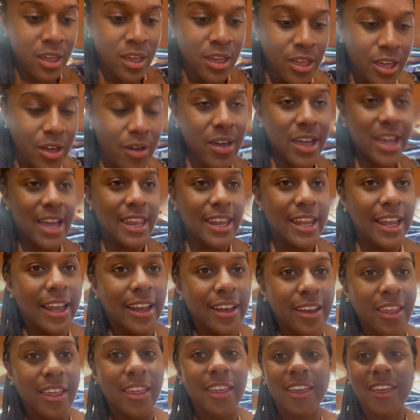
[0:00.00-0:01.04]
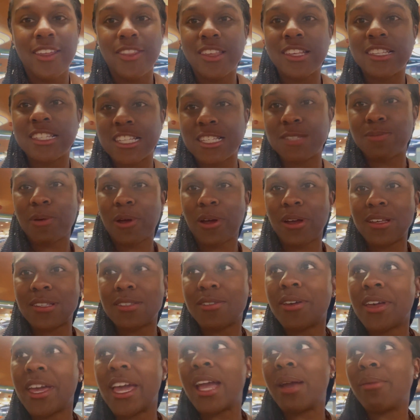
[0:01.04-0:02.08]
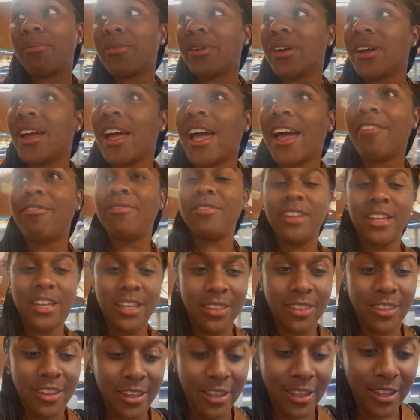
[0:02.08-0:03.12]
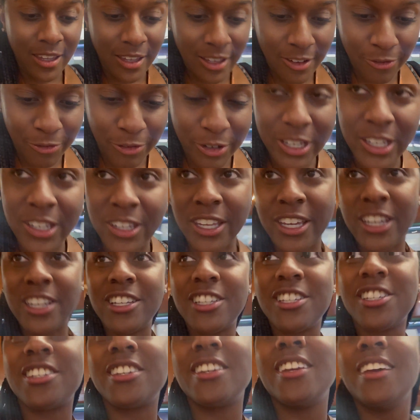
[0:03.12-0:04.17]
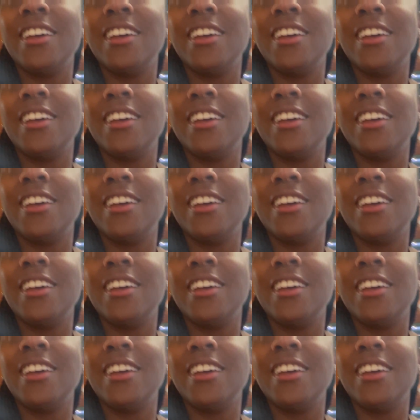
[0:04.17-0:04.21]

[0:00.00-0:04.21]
go ahead and get this experience on camera. I've done the free lunch,